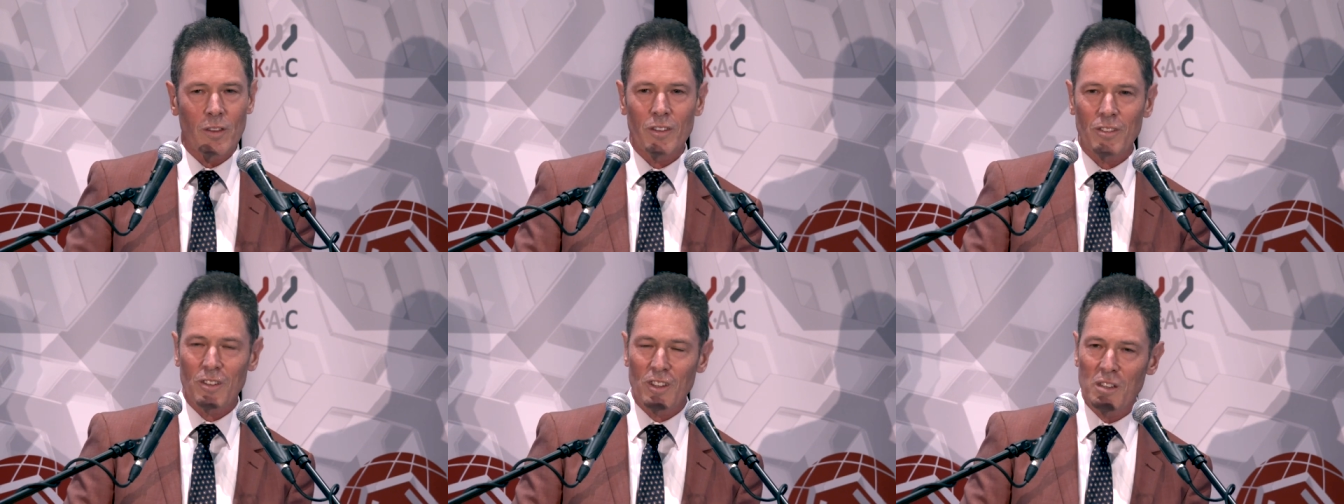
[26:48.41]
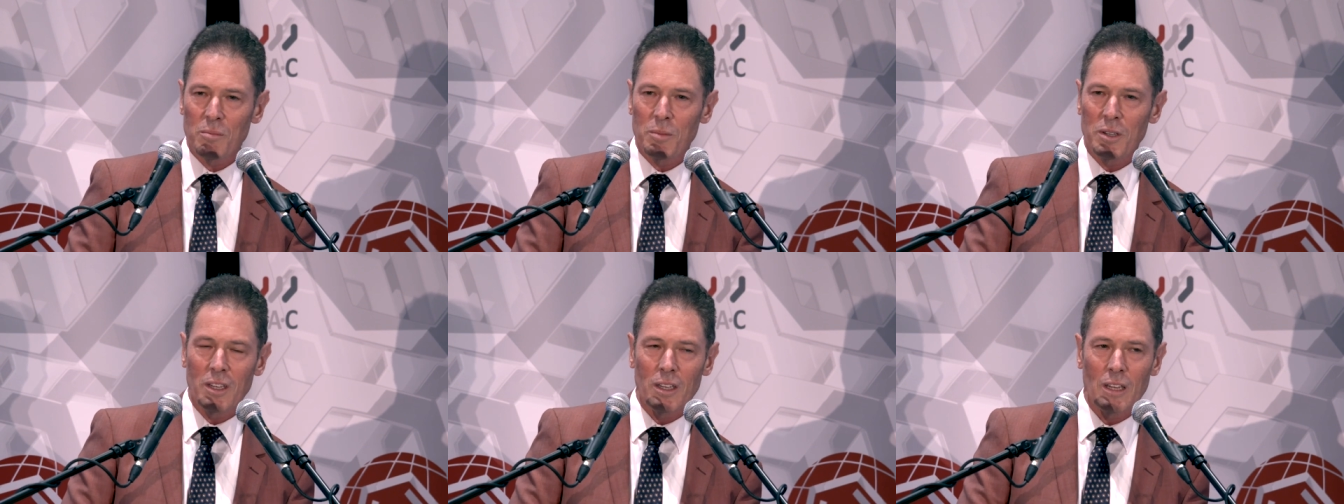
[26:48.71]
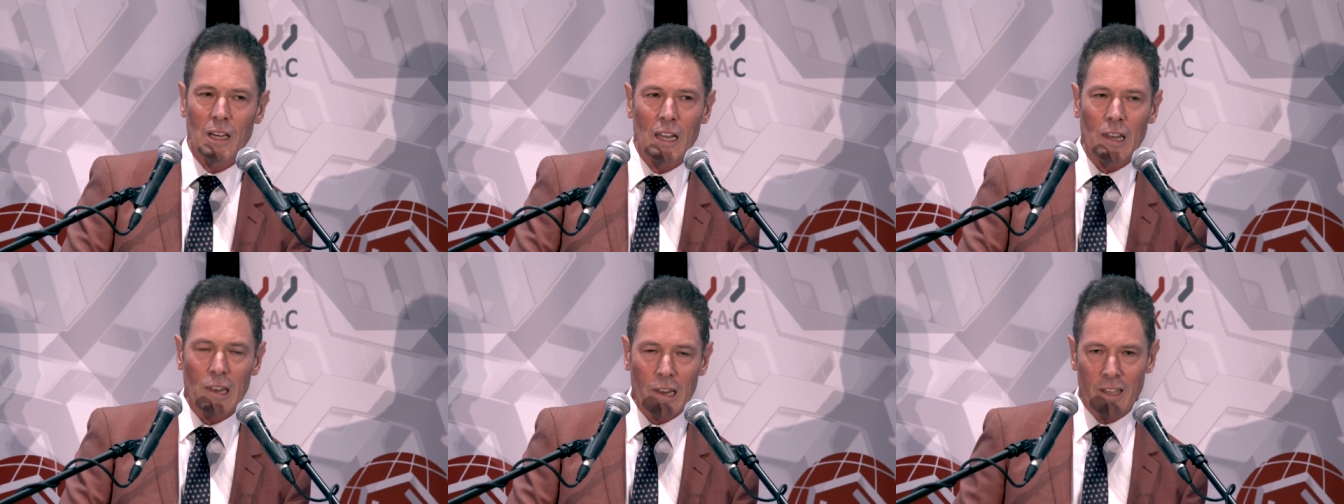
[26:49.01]
there's going to
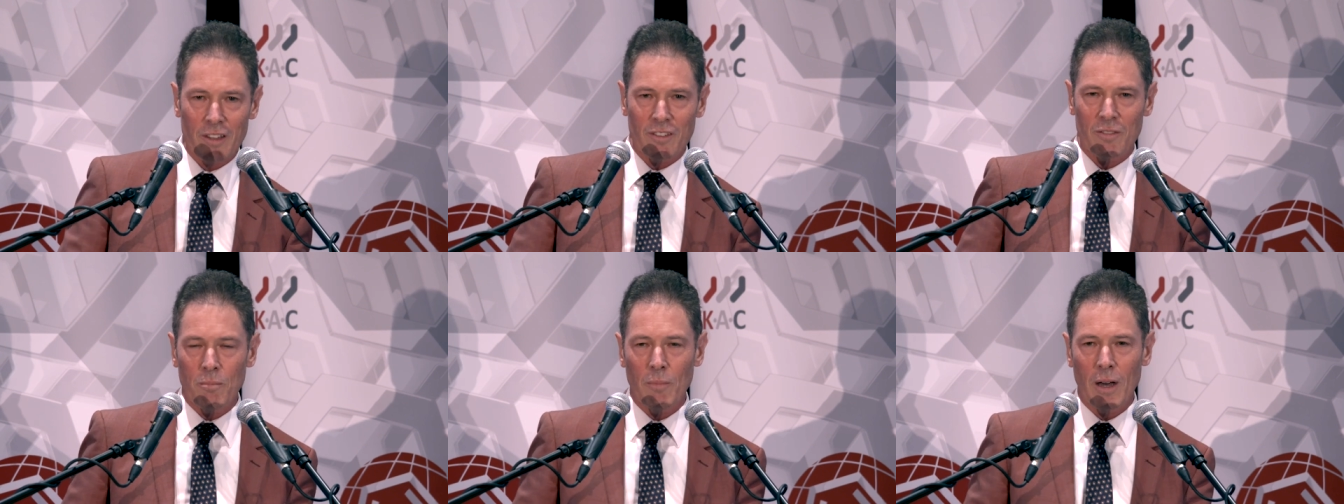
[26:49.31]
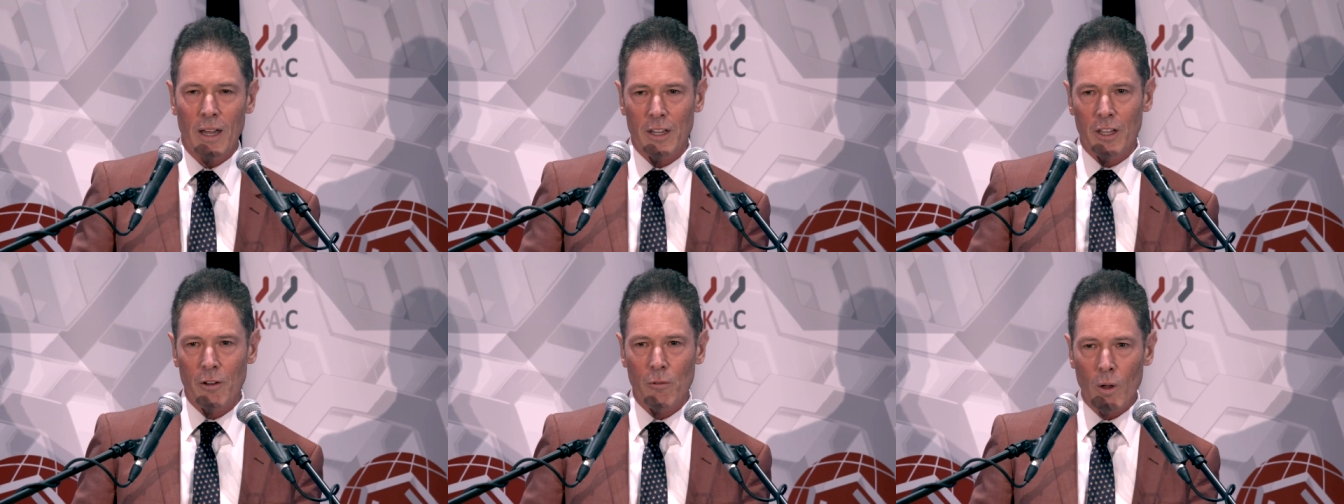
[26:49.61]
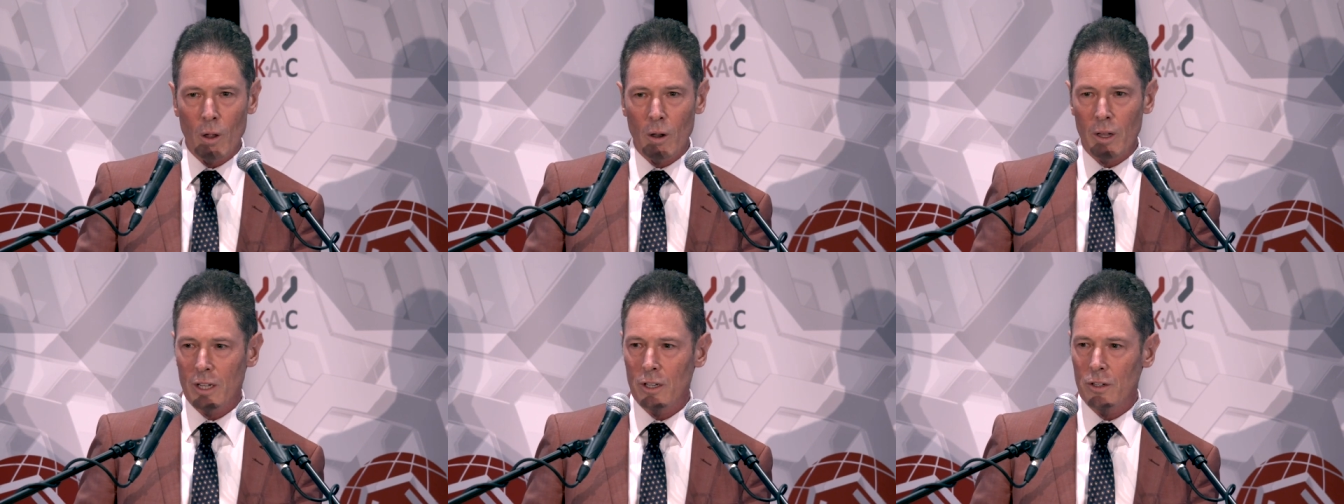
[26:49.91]
be a less money
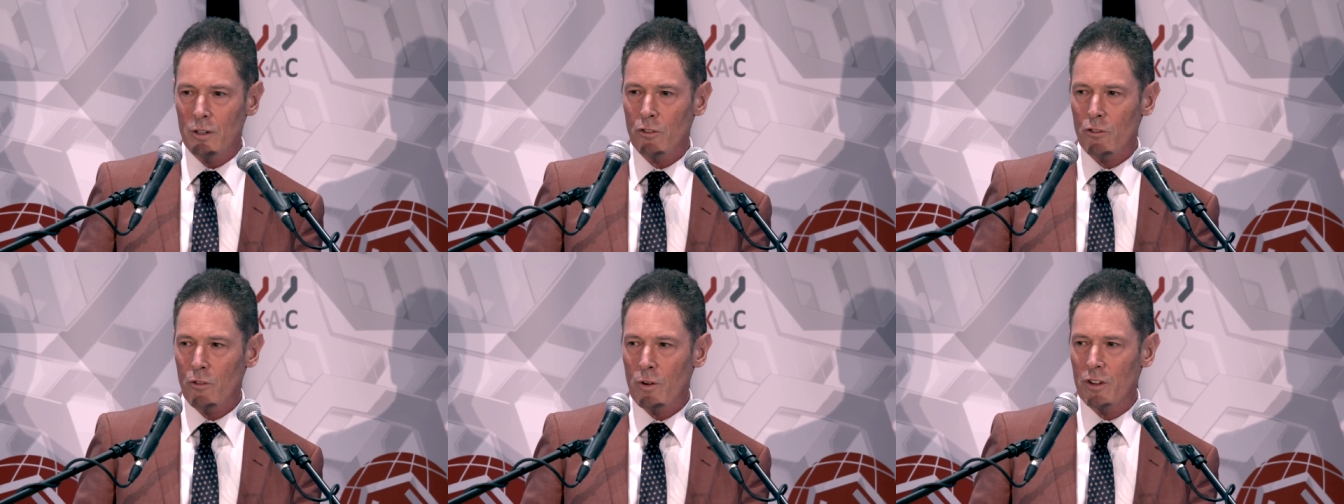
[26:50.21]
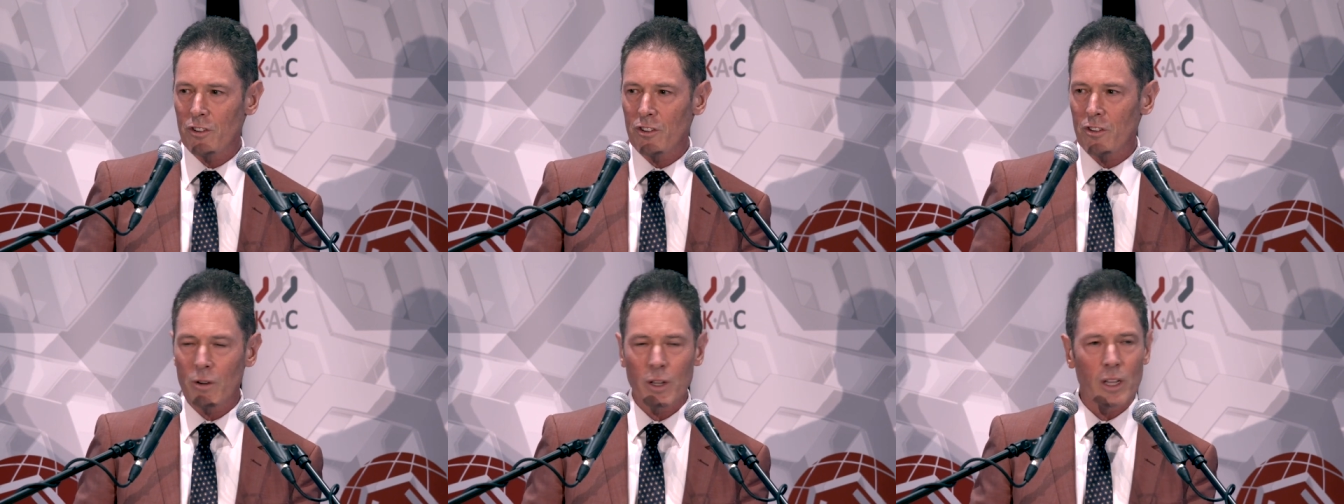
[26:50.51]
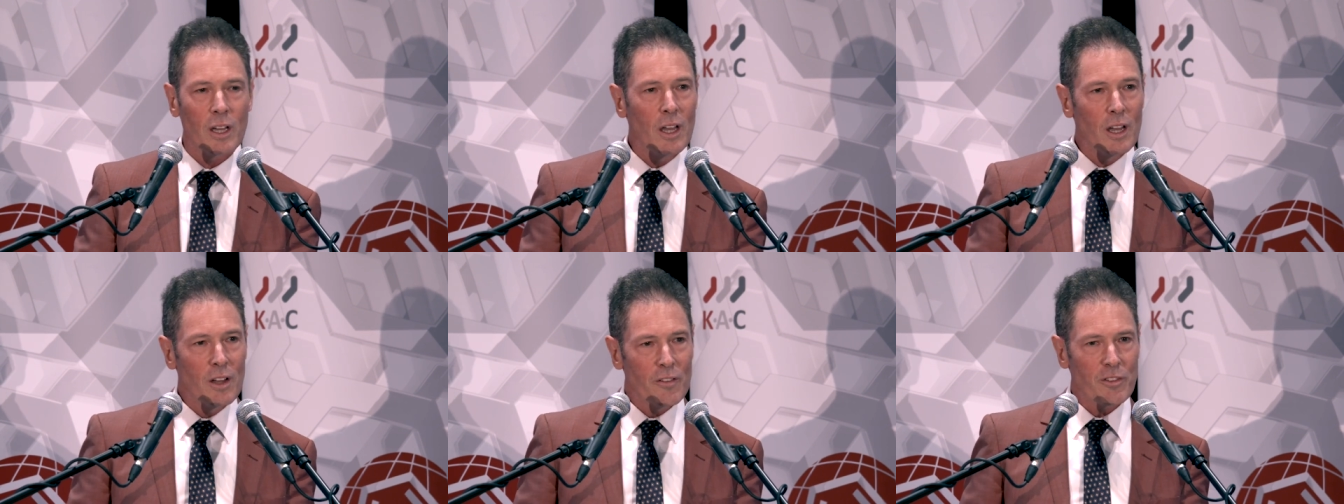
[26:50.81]
rolling into
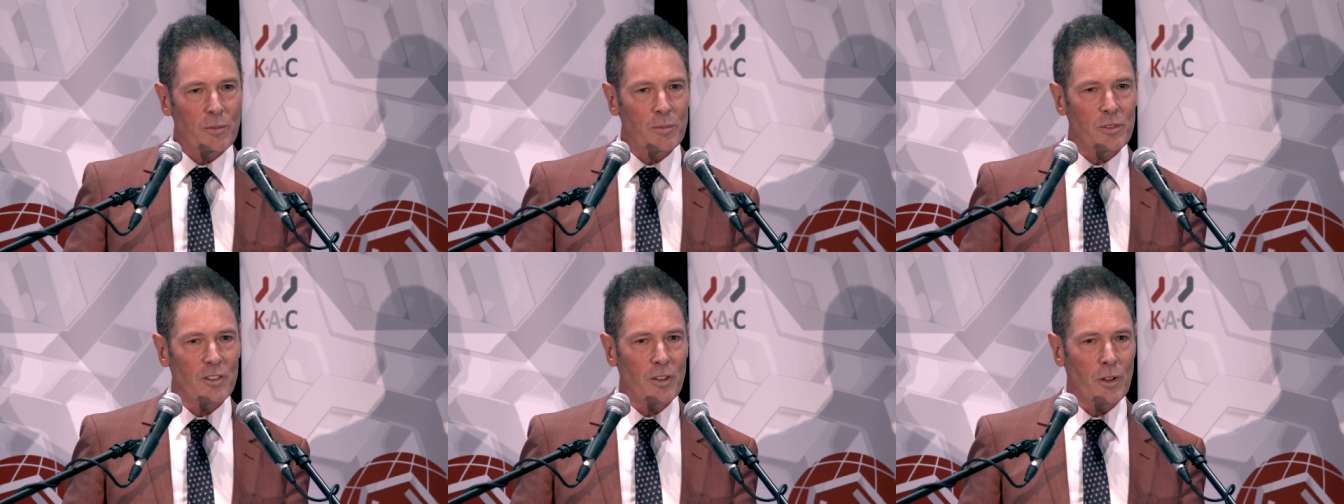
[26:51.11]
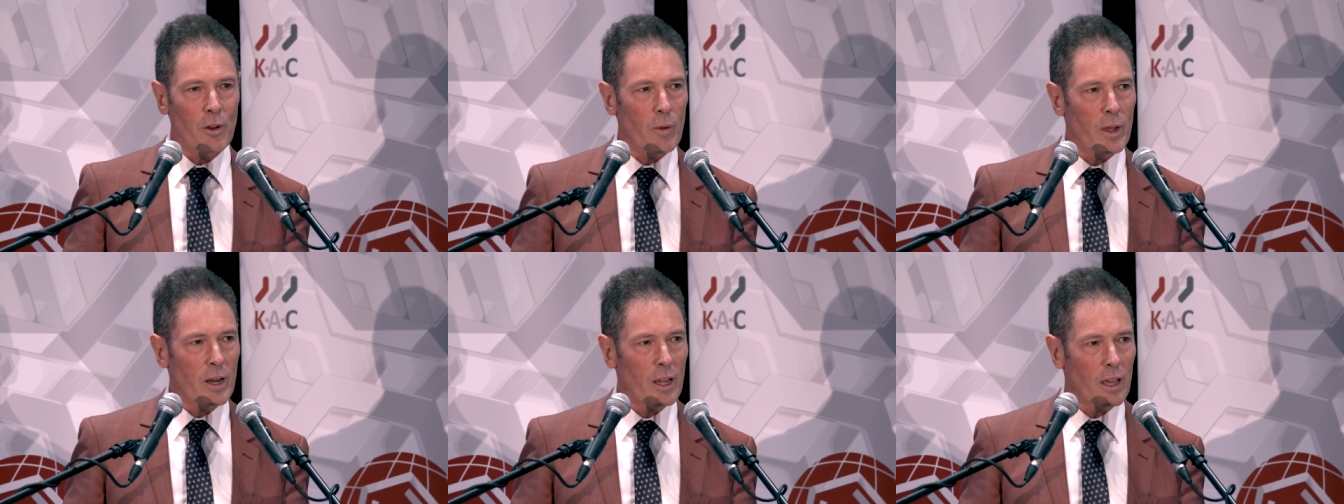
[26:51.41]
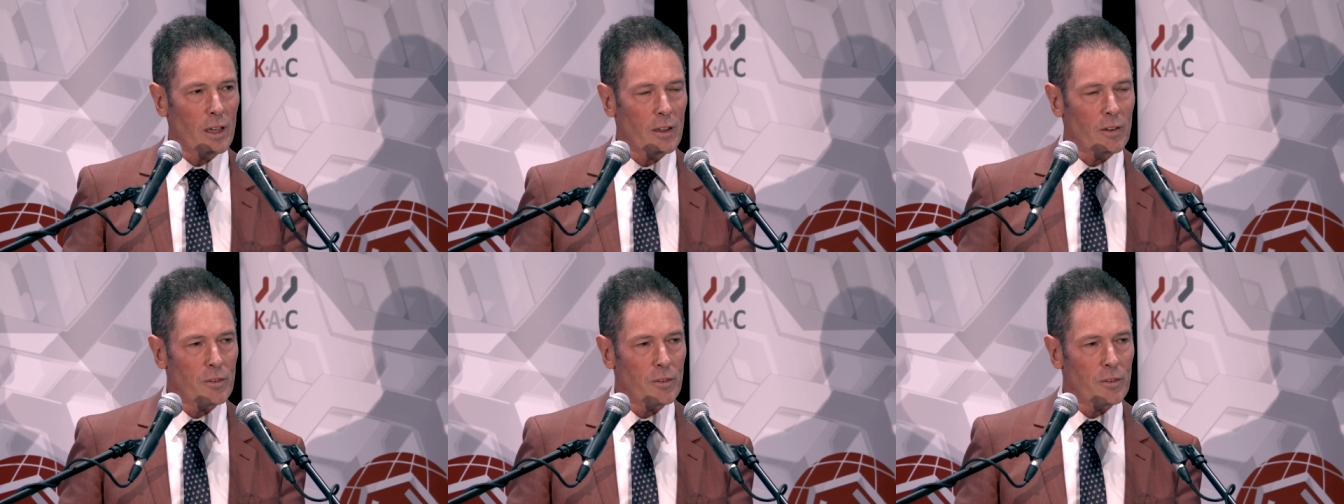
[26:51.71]
treasury from cigarette